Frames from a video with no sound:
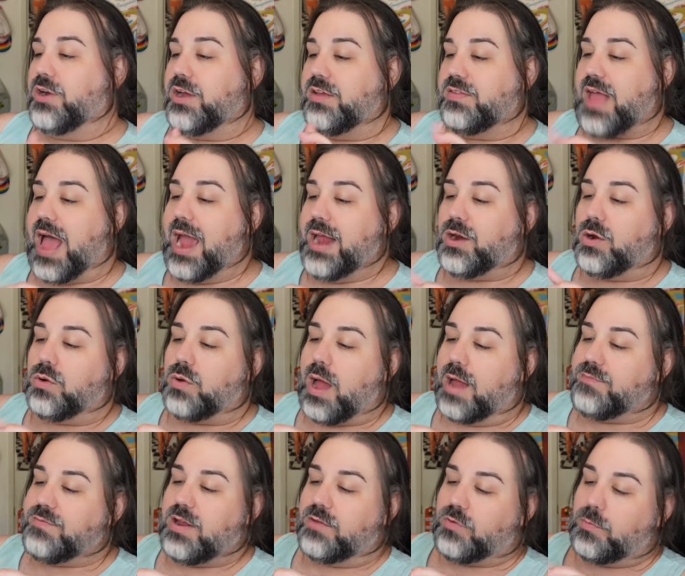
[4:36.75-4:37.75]
Cause I don't,
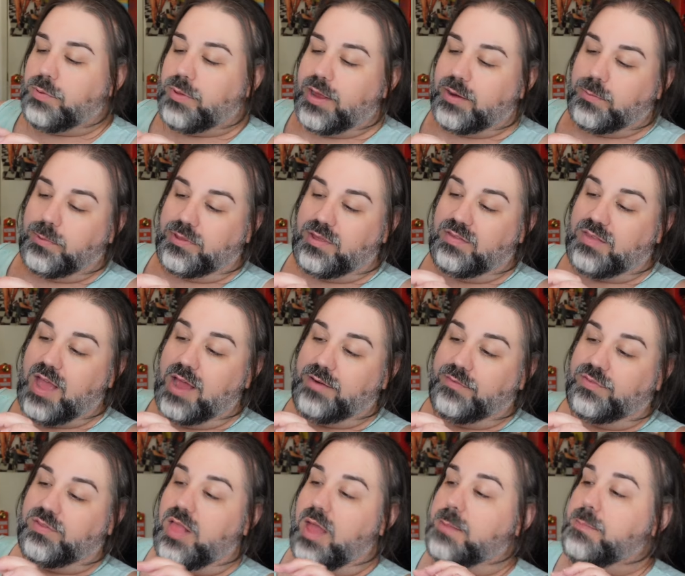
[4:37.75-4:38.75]
I've never played with this kind
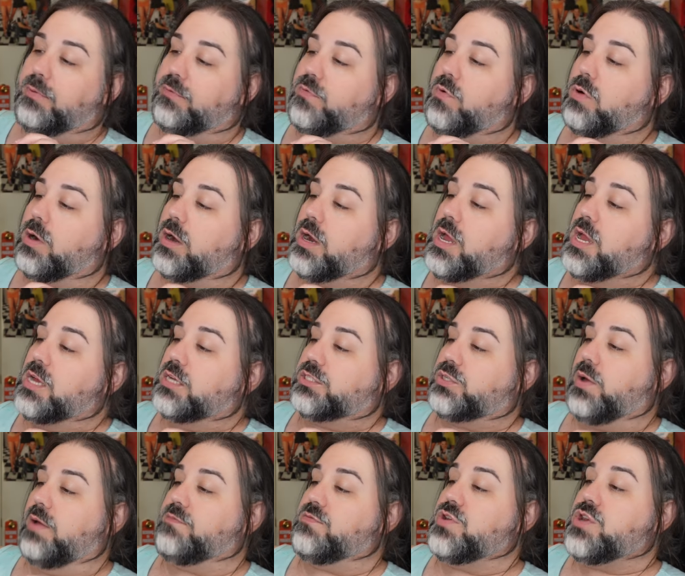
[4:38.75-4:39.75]
of slime before
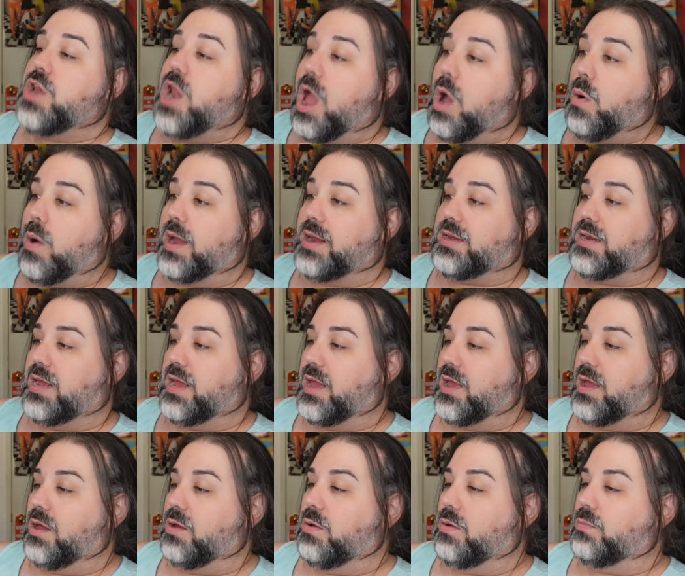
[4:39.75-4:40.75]
so I have no
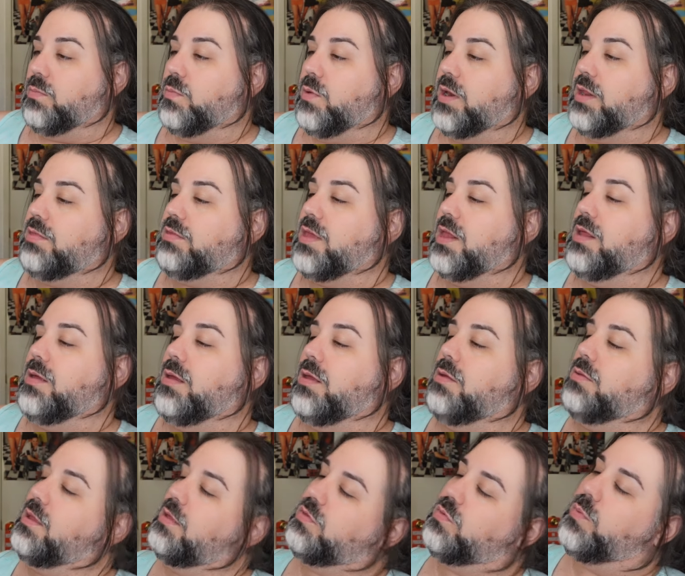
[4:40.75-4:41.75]
idea what it's gonna.
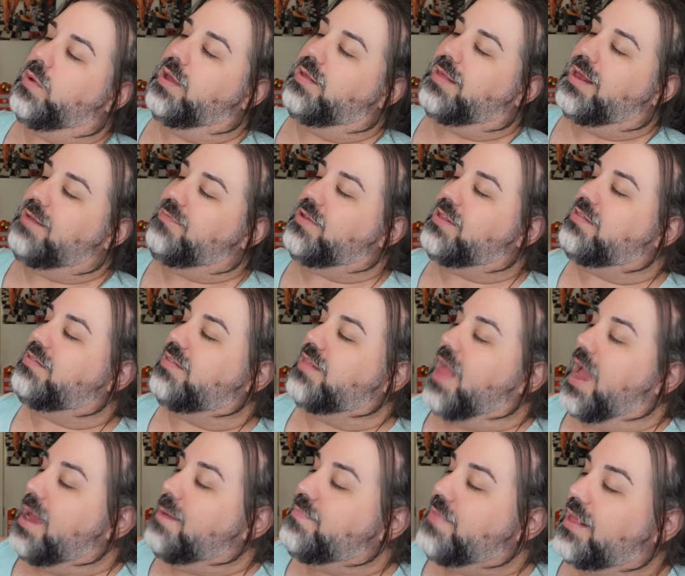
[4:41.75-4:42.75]
Oh, that's weird. Is that even
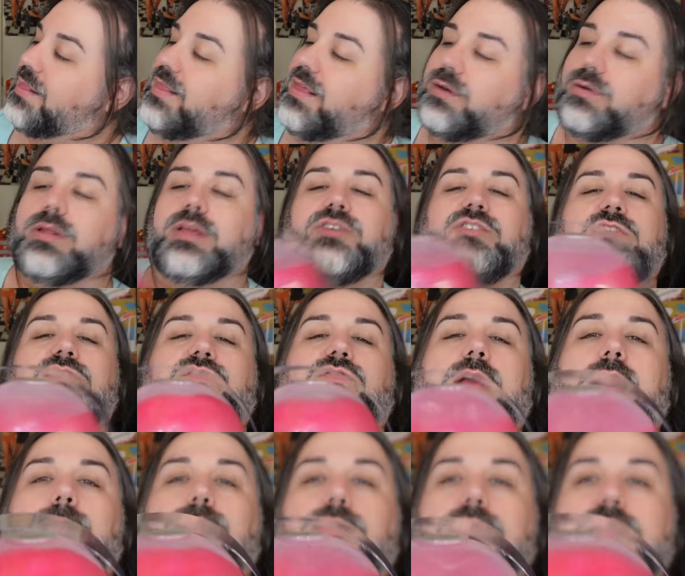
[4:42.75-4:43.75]
slime? That literally just
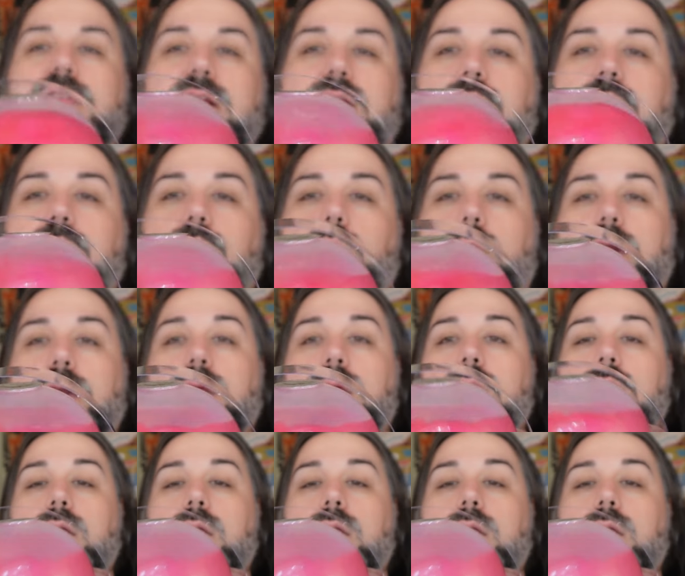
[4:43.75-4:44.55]
straight up looks like liquid.